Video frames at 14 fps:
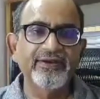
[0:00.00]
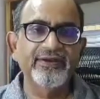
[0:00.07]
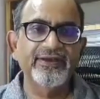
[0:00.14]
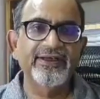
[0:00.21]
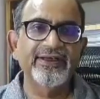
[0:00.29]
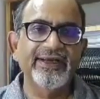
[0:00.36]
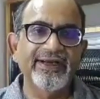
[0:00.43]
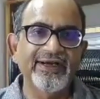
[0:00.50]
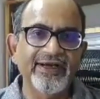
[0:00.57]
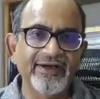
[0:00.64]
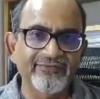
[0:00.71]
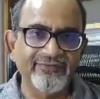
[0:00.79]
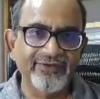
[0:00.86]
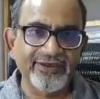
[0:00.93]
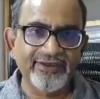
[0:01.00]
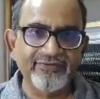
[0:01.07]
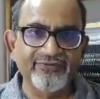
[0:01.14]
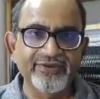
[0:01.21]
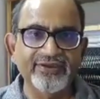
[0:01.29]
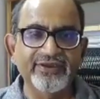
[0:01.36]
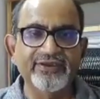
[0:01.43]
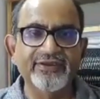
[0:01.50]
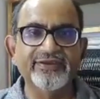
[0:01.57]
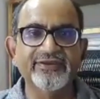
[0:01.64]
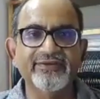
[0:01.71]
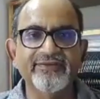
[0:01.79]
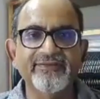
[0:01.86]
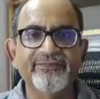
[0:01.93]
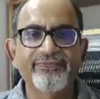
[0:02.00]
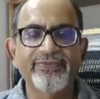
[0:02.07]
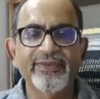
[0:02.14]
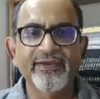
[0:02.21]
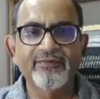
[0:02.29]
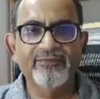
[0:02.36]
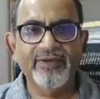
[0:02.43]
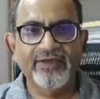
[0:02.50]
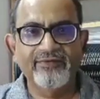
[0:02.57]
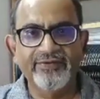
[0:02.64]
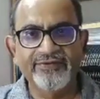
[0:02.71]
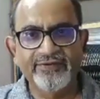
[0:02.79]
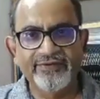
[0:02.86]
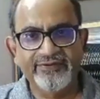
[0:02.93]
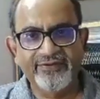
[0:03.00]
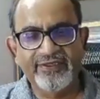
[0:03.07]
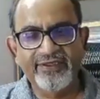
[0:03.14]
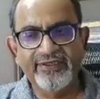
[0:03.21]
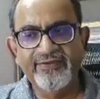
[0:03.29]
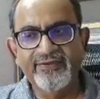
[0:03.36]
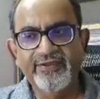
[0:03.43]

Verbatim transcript: in every difficult pelvic surgery,